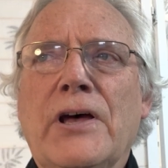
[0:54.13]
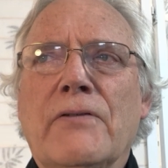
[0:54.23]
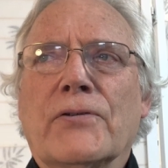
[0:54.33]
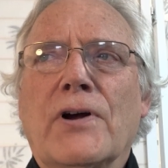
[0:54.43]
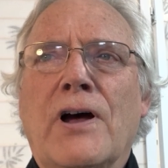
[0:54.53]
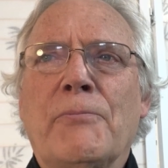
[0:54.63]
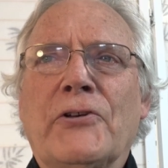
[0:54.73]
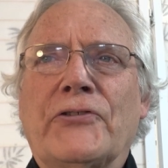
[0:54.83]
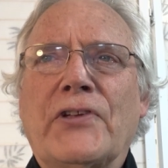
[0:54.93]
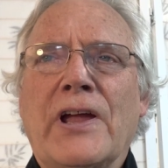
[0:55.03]
for
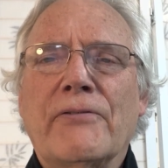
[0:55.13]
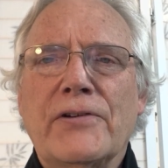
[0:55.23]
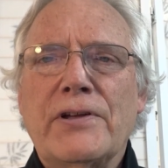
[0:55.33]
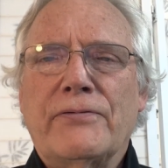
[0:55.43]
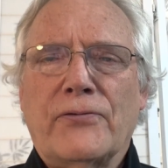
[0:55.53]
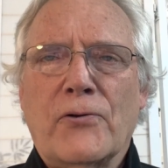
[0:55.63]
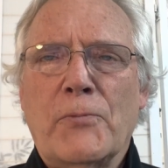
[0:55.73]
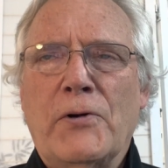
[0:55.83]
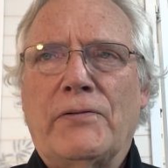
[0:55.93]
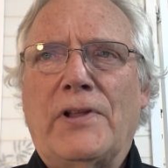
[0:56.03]
almost every
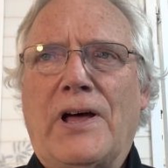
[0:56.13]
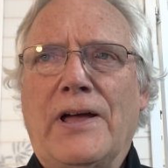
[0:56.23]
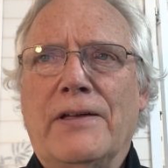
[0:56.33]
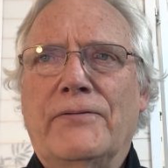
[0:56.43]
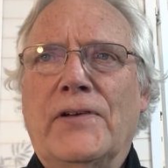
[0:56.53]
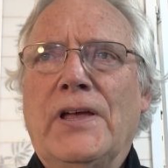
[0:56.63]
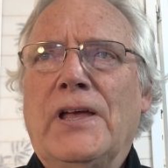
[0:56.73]
form of life,